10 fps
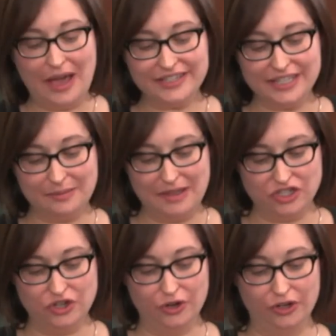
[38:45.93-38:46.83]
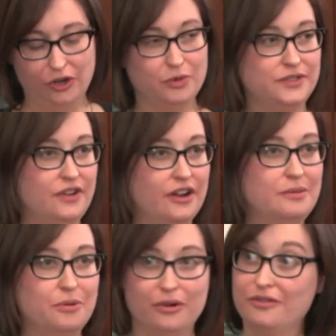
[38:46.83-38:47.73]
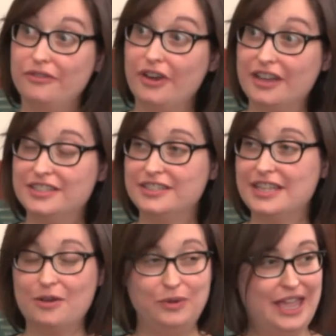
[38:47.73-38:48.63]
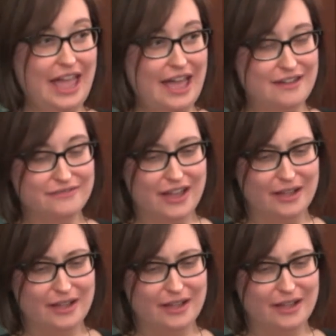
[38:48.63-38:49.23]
as I'd mentioned earlier, what's very important for us is that we have